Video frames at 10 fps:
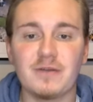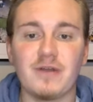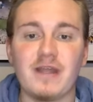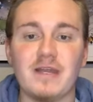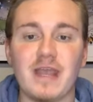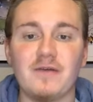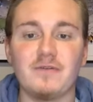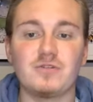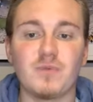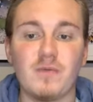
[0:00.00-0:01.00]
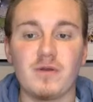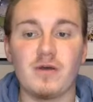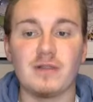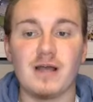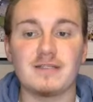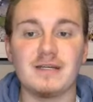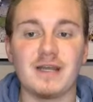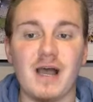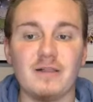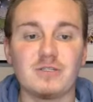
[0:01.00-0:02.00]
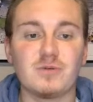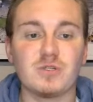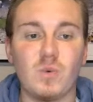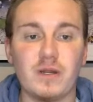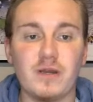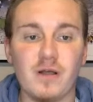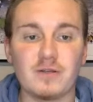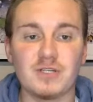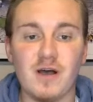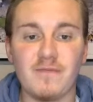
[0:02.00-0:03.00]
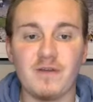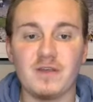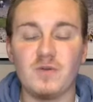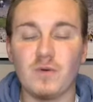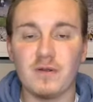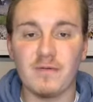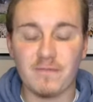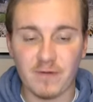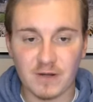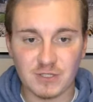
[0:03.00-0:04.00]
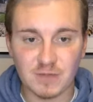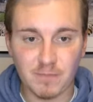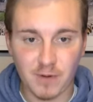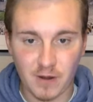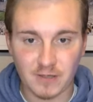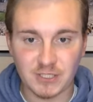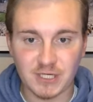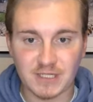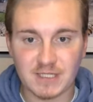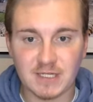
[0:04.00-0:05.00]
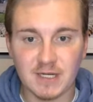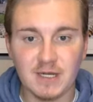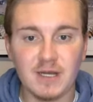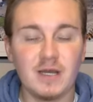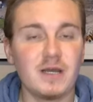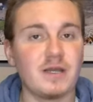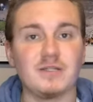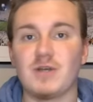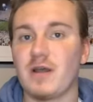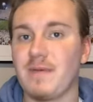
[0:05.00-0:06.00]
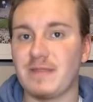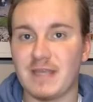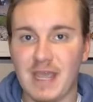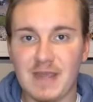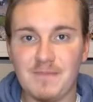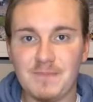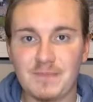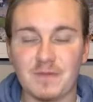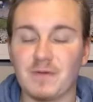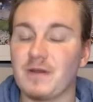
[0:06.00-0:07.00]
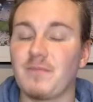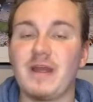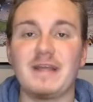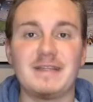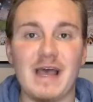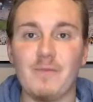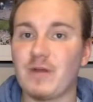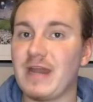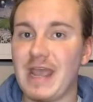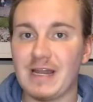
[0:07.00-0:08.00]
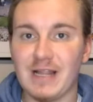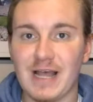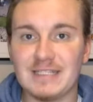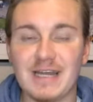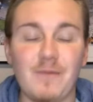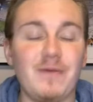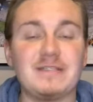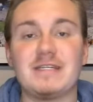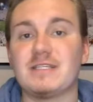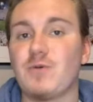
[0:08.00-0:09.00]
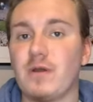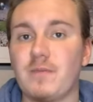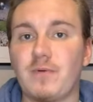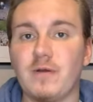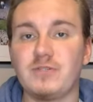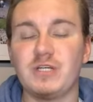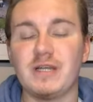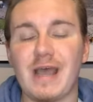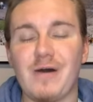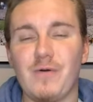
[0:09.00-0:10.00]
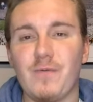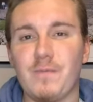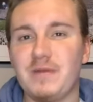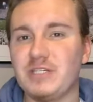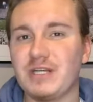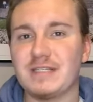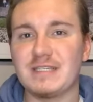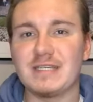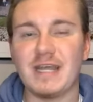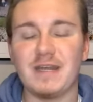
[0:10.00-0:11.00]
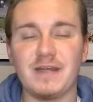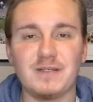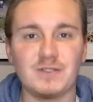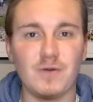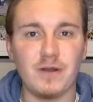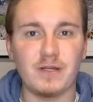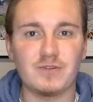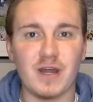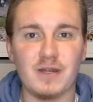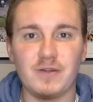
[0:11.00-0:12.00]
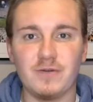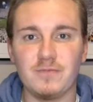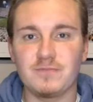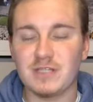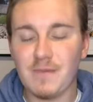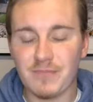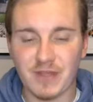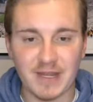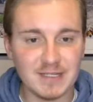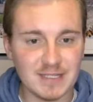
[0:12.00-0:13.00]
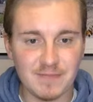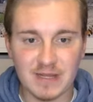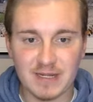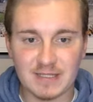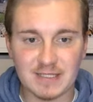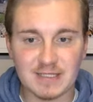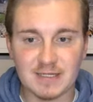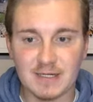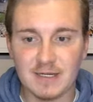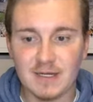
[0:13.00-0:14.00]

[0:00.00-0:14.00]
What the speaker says: create an account, and use promo code Locked On College for $20 off your first purchase. Going to talk about the game. We're going to break it down. We're going to analyze it, how Penn State's going to approach it, how Michigan State is going to try to do some things. I mean, it's